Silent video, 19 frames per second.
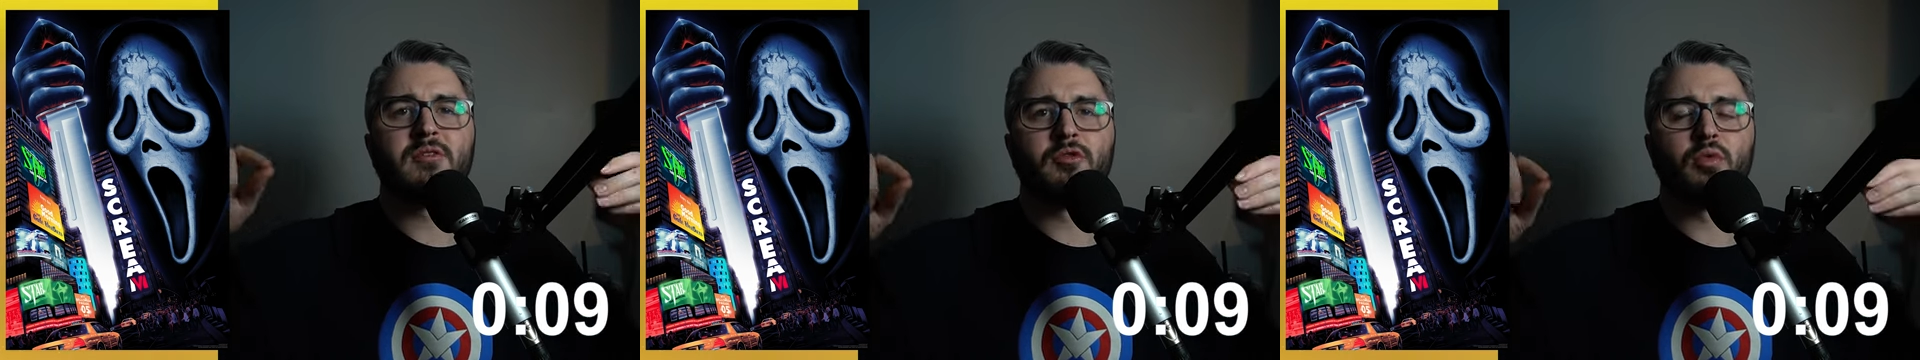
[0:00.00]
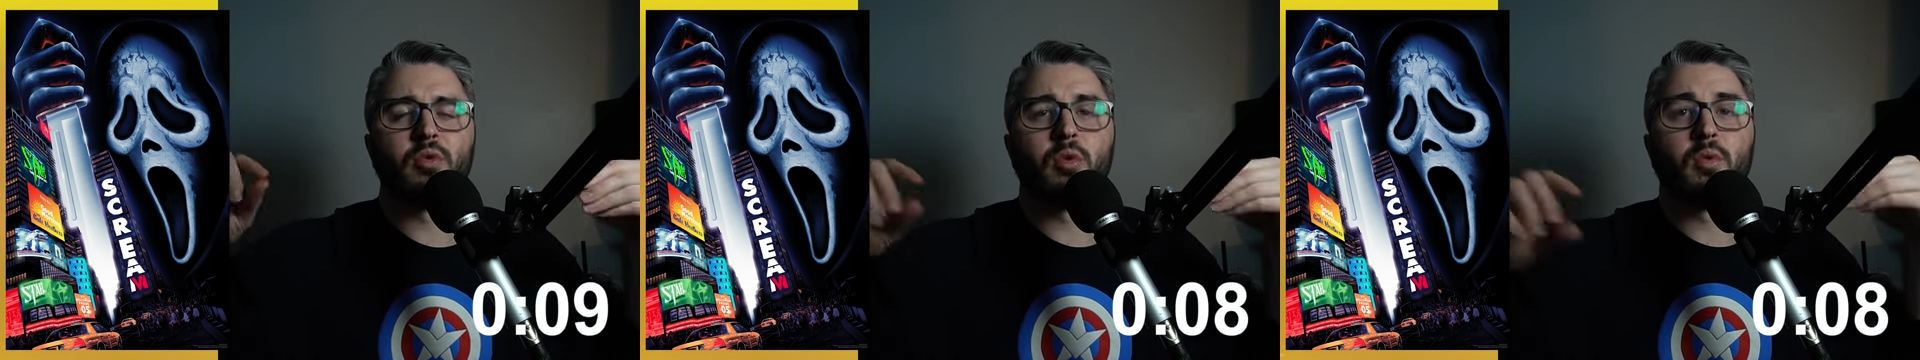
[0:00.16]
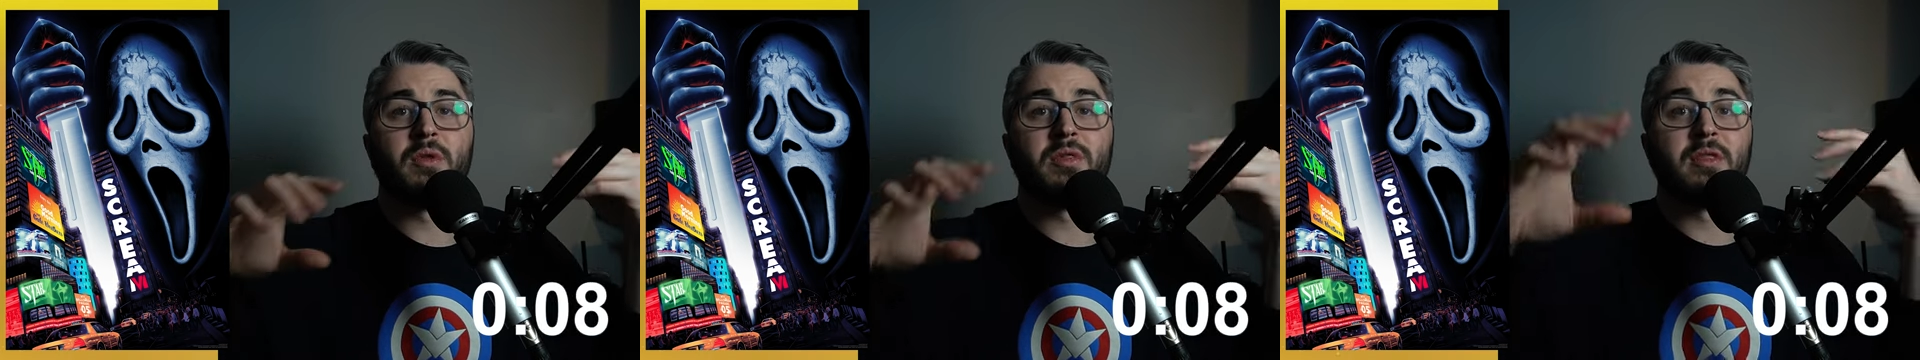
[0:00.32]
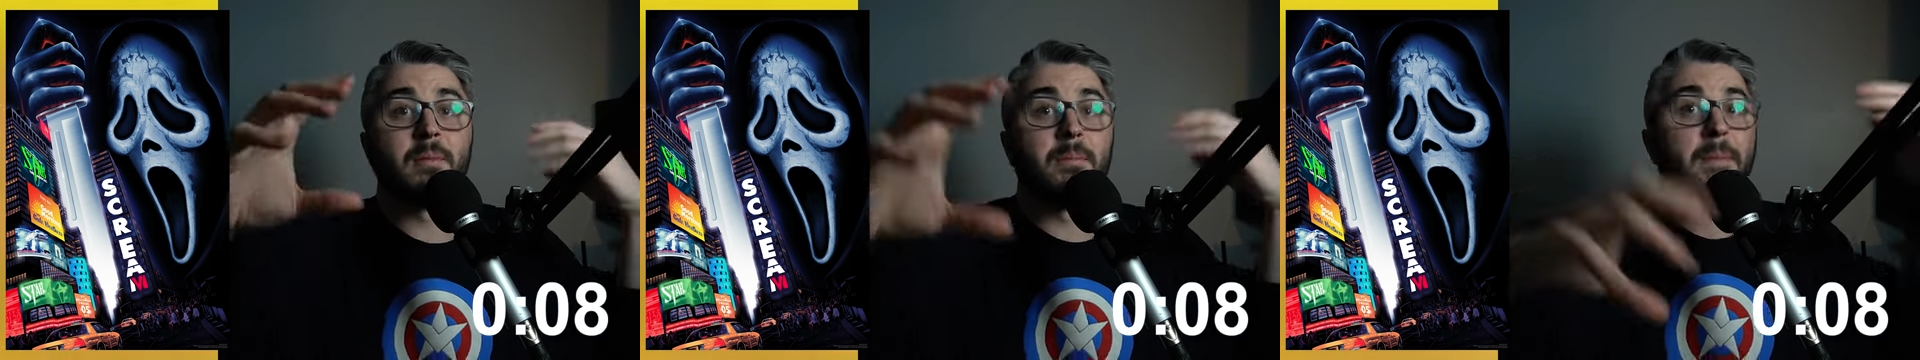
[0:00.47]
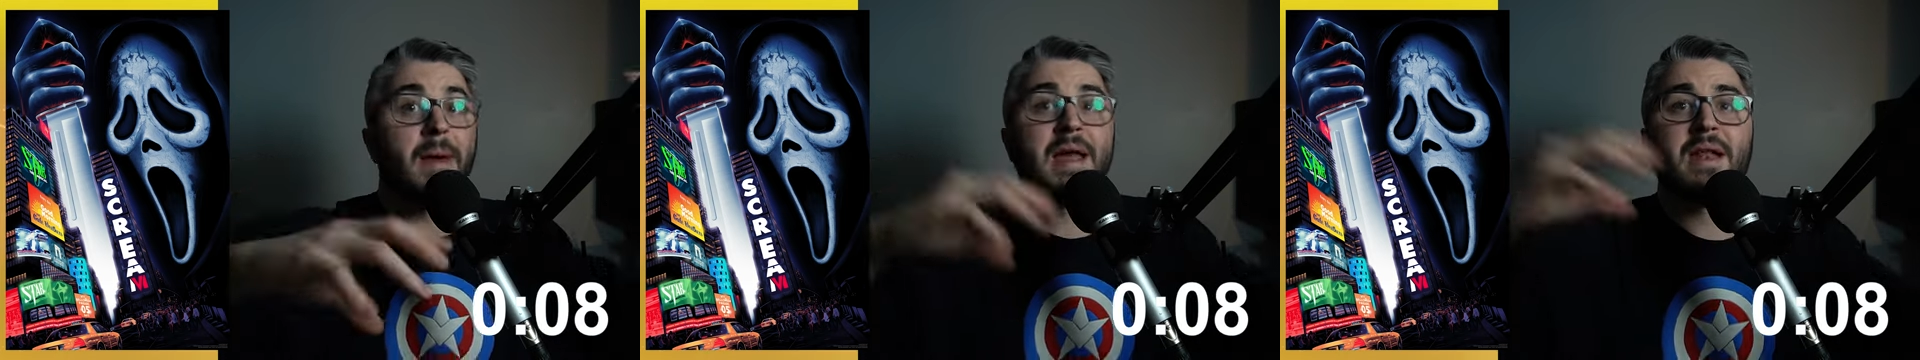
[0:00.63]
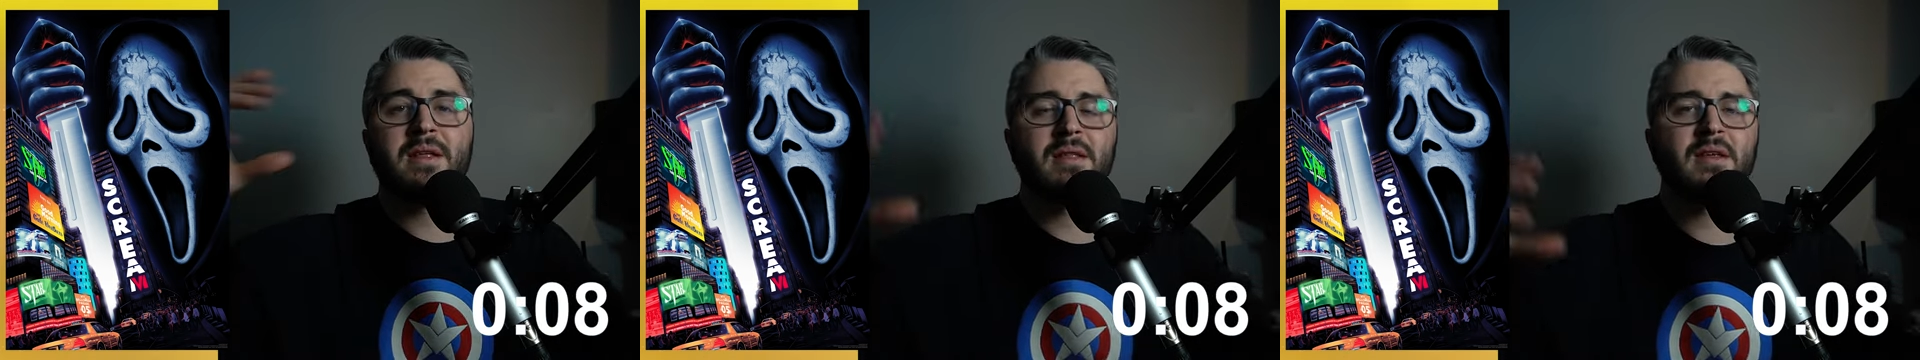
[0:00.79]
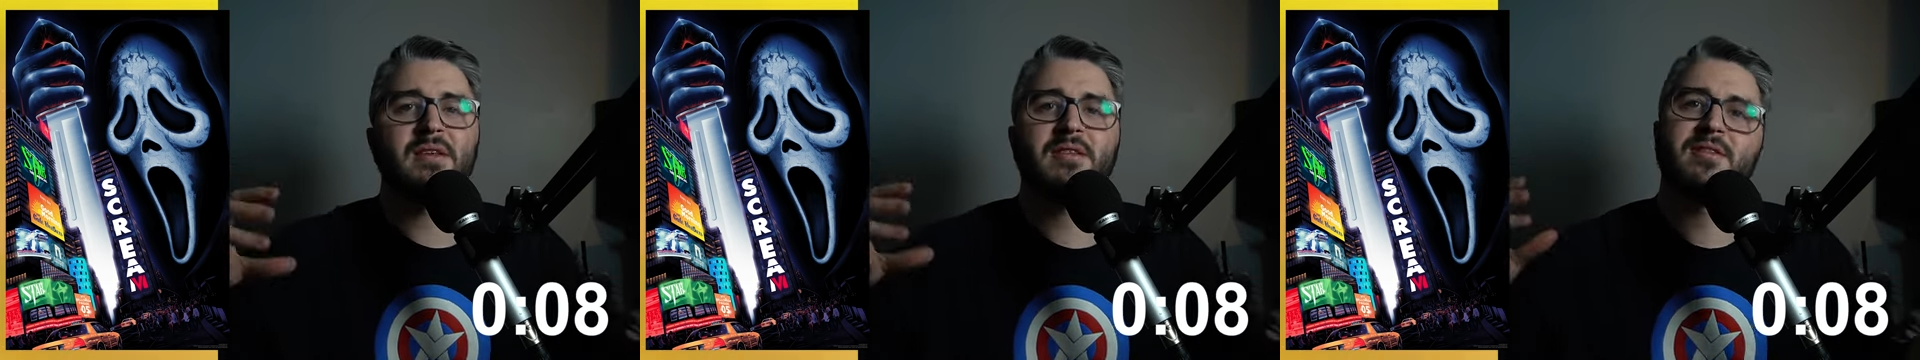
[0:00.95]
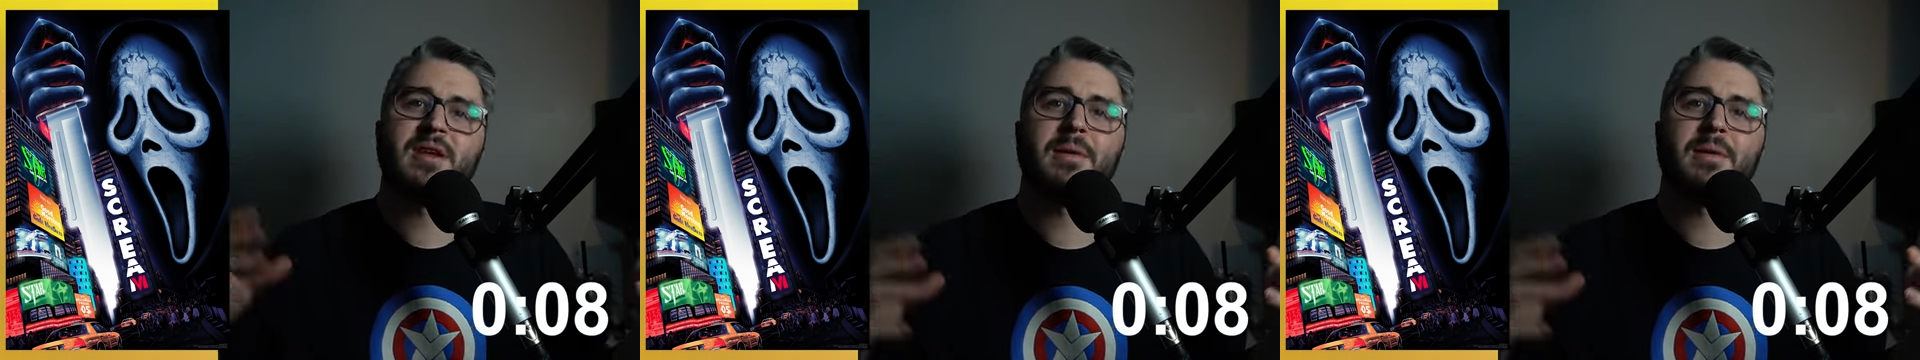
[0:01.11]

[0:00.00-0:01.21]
to it with the meta-ness.